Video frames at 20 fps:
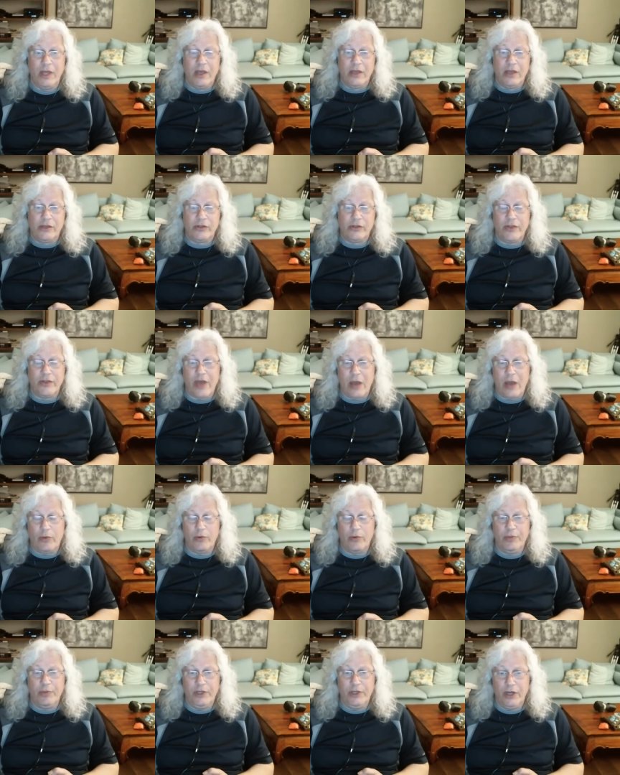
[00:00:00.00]
So that
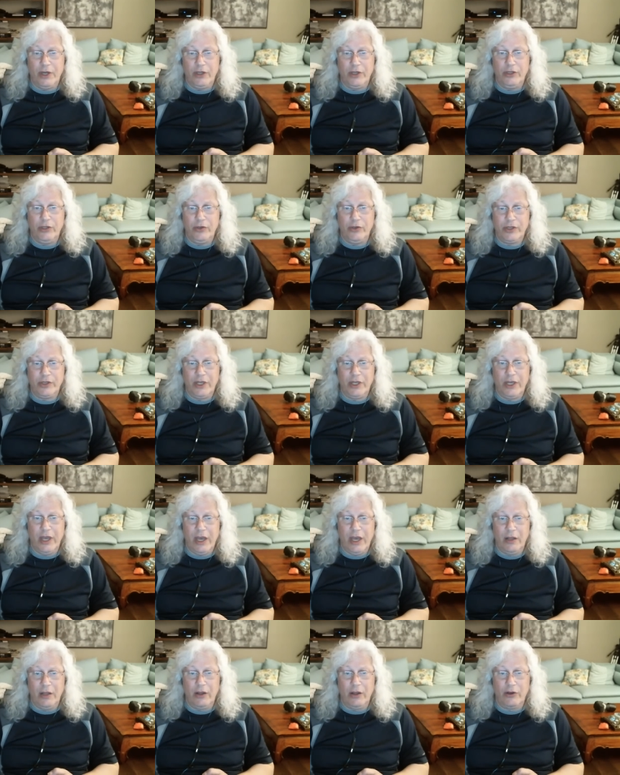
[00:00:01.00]
would be done using
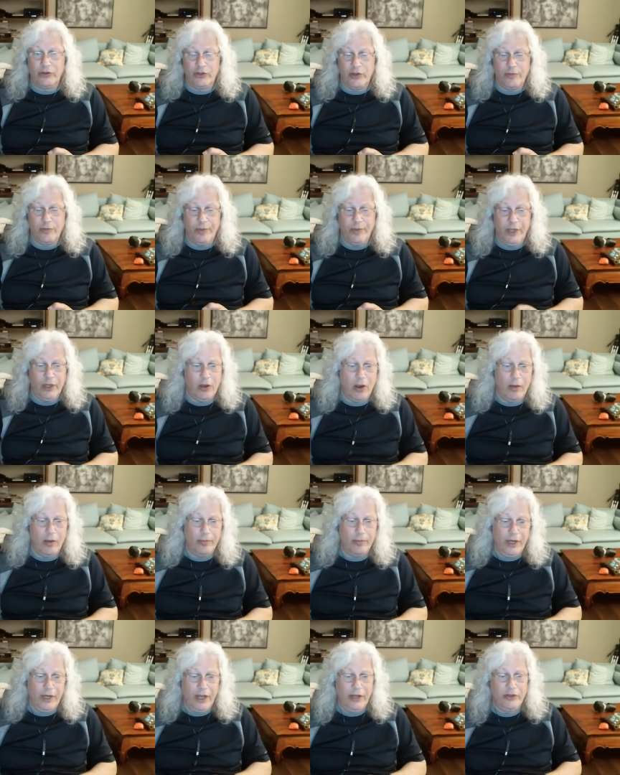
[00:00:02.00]
LRGB
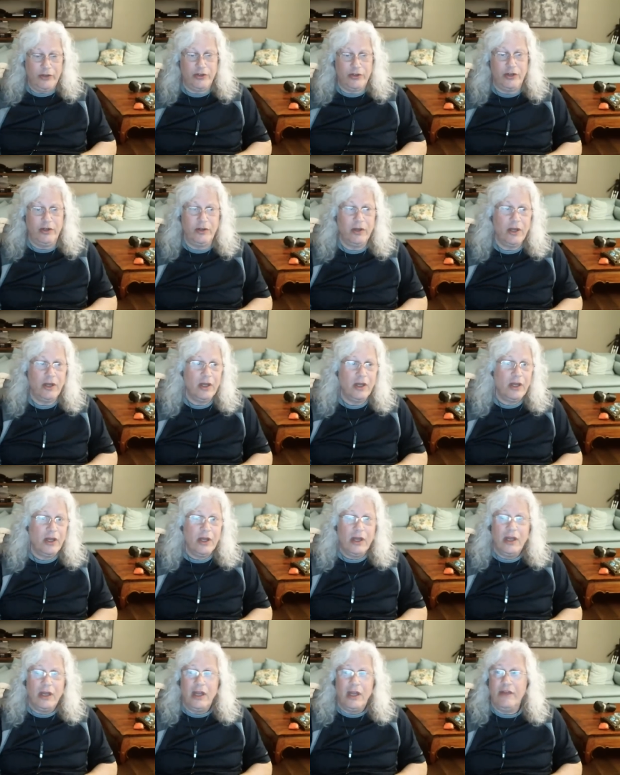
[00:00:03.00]
combination.
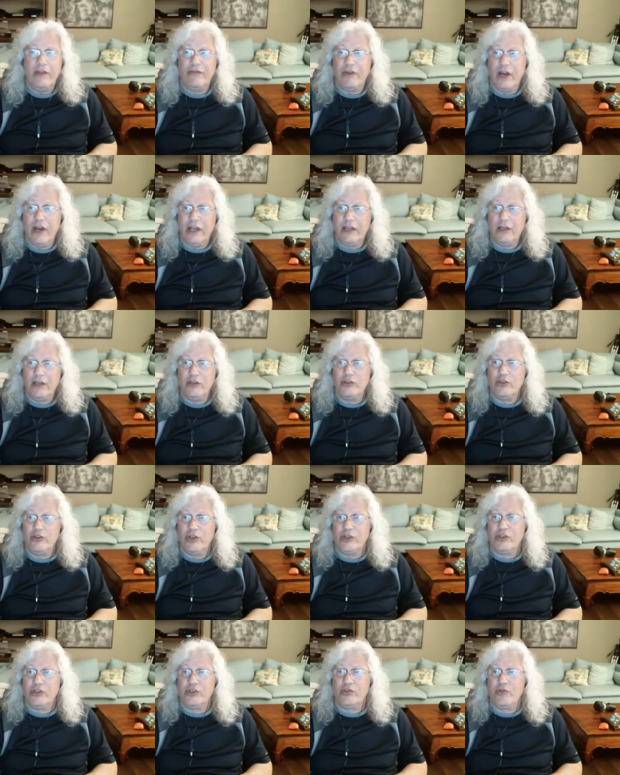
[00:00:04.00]
If I can
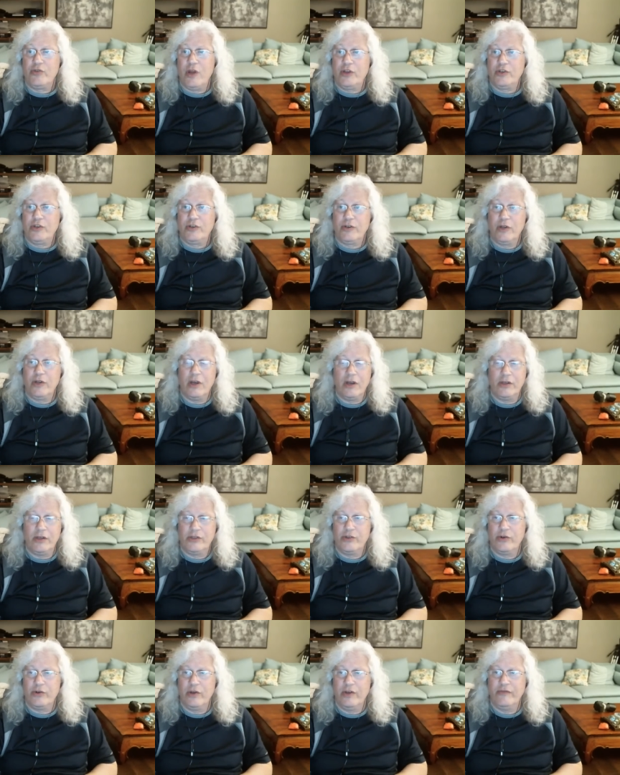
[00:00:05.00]
just stretch, uh,
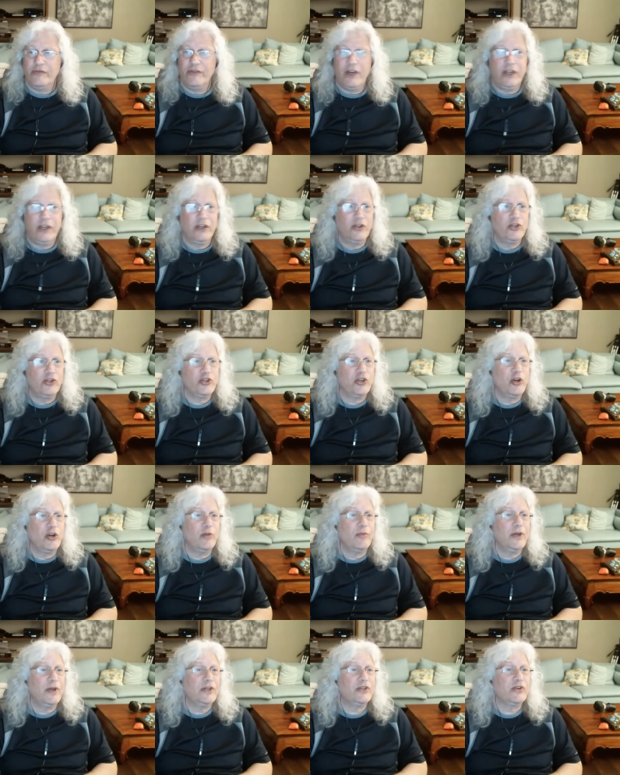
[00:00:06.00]
sorry, if I can
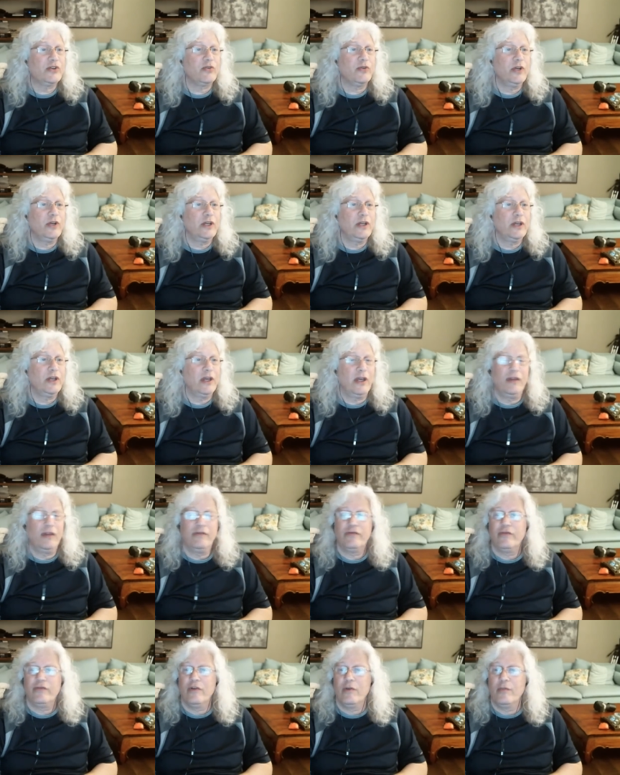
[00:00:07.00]
share my screen again
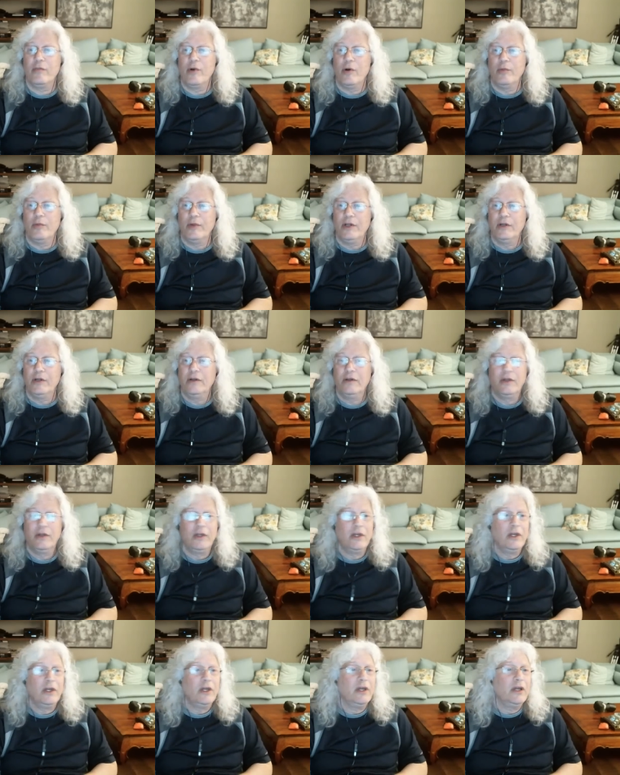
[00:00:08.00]
for a moment,
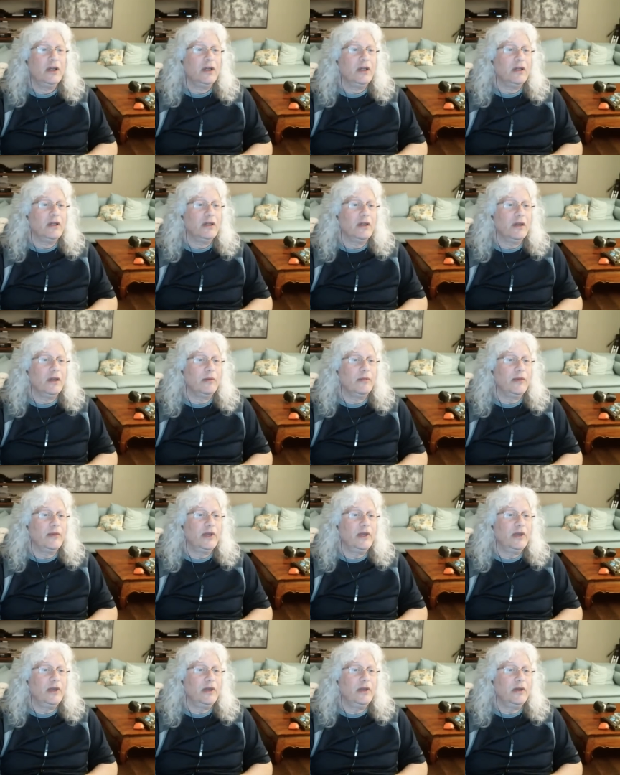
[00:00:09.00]
let
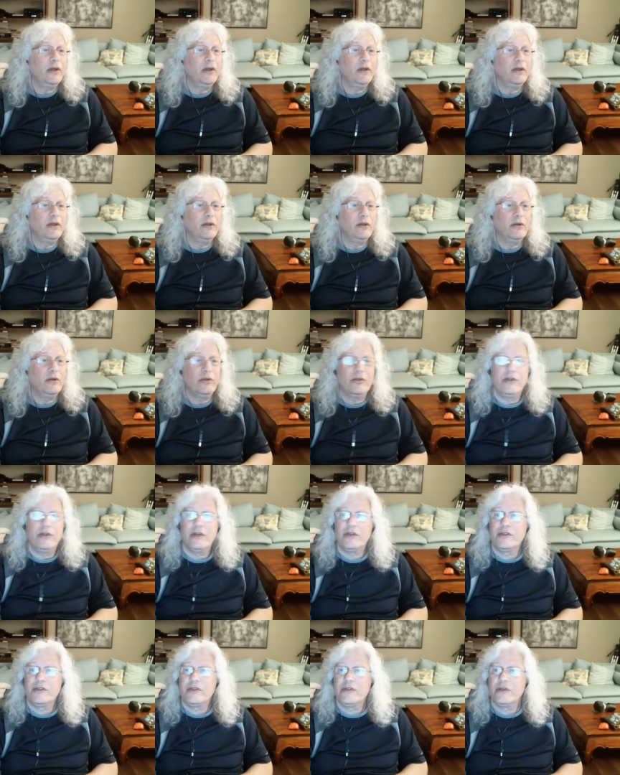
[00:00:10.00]
me do
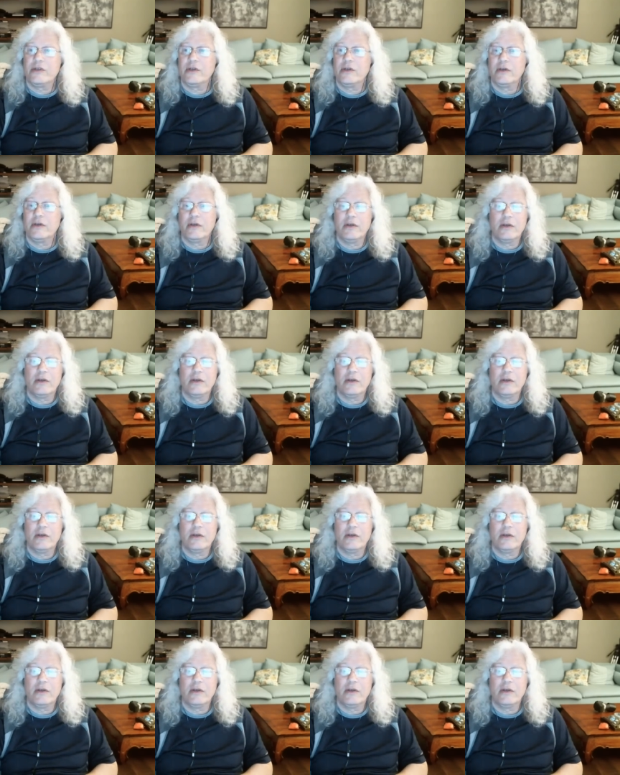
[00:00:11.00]
this